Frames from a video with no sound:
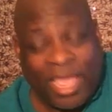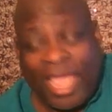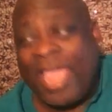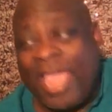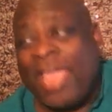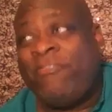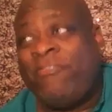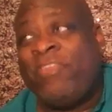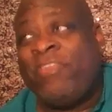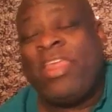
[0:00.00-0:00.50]

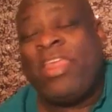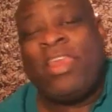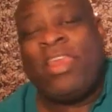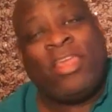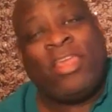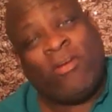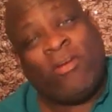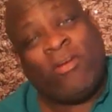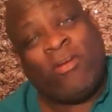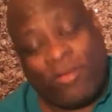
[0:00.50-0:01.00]
And then
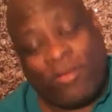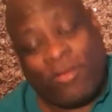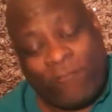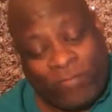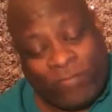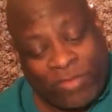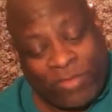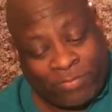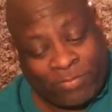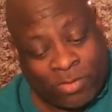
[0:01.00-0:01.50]
Lyrica
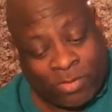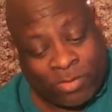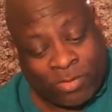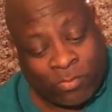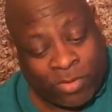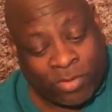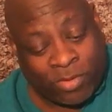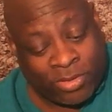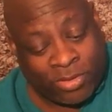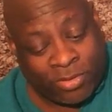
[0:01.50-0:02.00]
flipped it
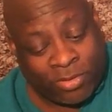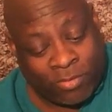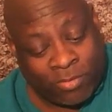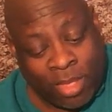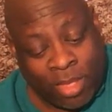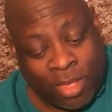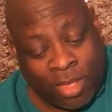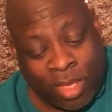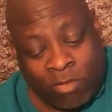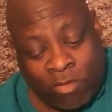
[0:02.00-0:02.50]
on you.
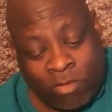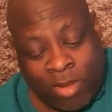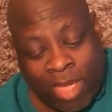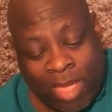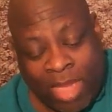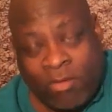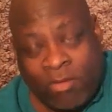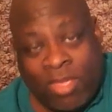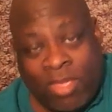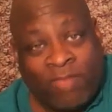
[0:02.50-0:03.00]
Oh, now
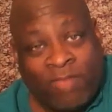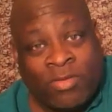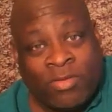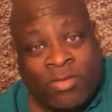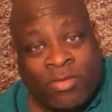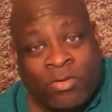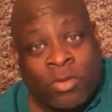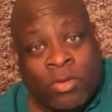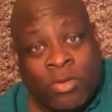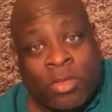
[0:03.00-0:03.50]
I don't have
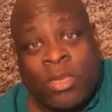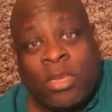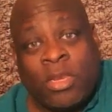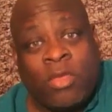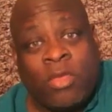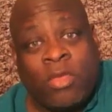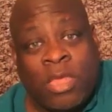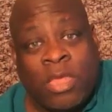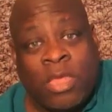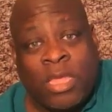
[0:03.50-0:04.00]
no
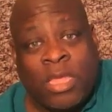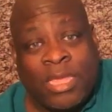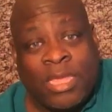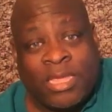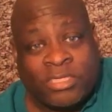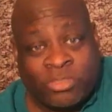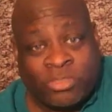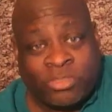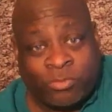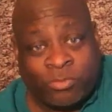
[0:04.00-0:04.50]

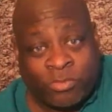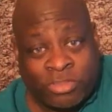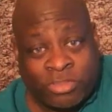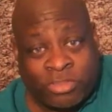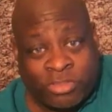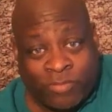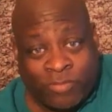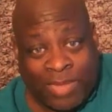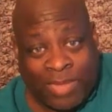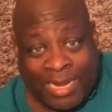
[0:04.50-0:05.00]
issue with
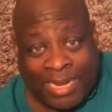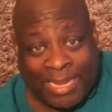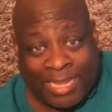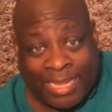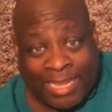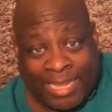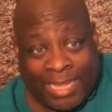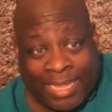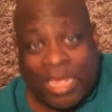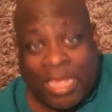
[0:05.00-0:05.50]
you,
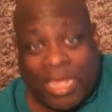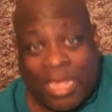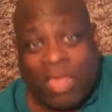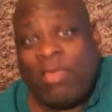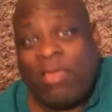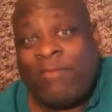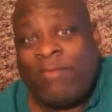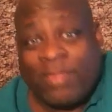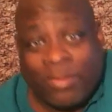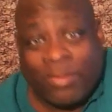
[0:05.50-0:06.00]
honey.
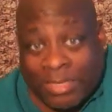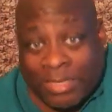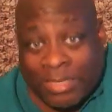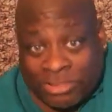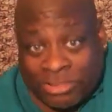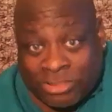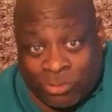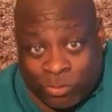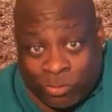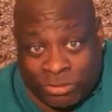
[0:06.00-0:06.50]
I have no
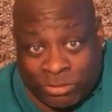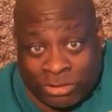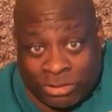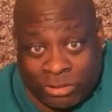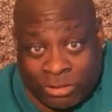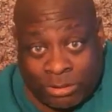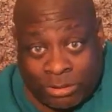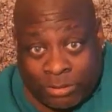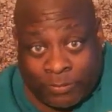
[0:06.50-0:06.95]
issue with you.